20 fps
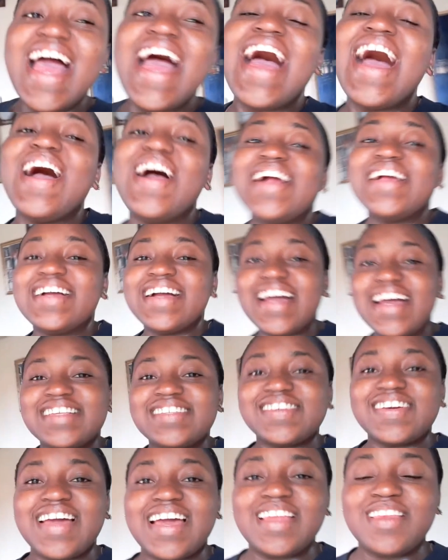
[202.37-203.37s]
How are you guys
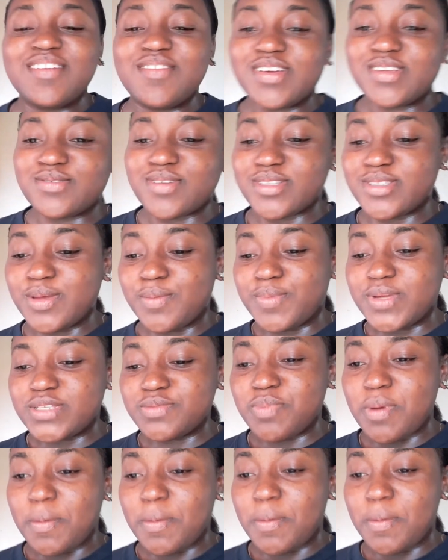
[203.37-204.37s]
doing? Anyways, what's up, what's
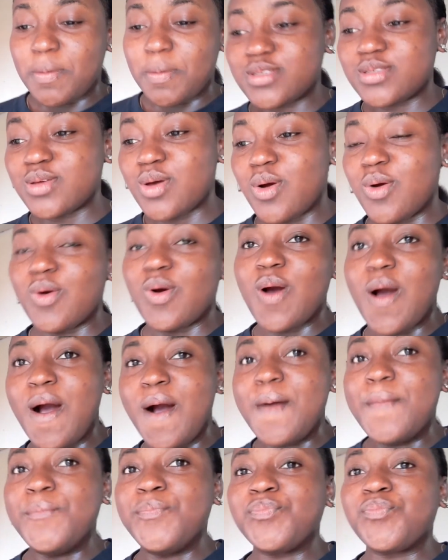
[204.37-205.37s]
popping? So
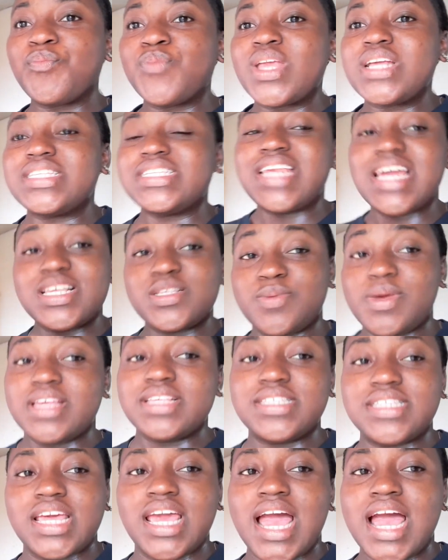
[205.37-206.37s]
today is
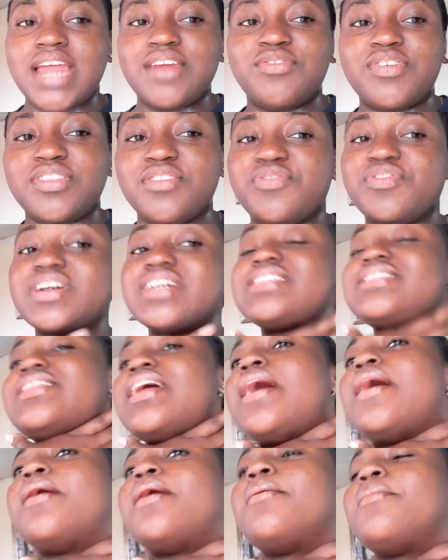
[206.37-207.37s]
Wednesday, and for the first
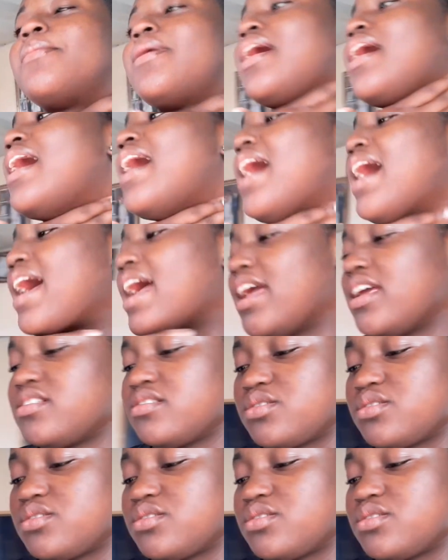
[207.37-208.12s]
time, I'm